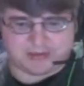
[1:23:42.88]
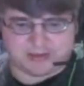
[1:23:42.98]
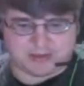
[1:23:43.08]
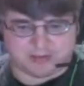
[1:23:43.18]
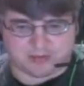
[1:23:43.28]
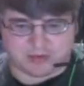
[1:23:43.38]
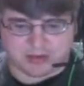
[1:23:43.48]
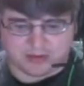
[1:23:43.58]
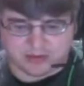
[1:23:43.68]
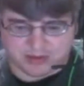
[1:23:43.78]
is really
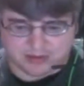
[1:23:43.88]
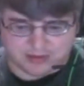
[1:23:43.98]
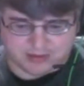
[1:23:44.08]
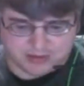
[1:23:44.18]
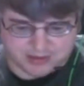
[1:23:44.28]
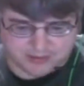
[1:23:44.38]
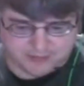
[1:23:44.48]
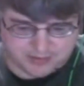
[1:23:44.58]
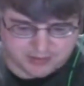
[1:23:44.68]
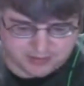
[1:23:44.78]
good. It cuts off
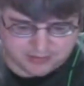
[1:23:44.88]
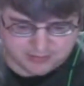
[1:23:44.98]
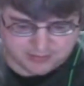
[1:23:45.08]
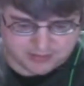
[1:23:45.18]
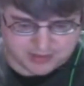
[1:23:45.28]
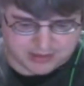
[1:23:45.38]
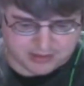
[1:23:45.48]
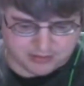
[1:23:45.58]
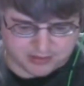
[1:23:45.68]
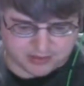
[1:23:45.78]
uh, I
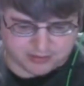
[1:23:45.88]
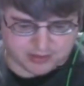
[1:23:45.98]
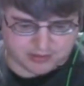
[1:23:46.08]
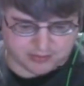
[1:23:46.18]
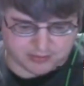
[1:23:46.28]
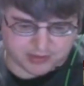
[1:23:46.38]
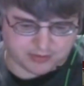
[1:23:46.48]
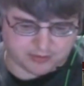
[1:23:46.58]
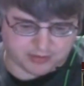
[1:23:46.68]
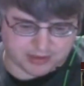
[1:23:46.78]
heard twenty
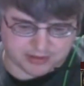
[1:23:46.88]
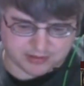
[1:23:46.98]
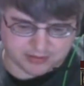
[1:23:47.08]
degrees.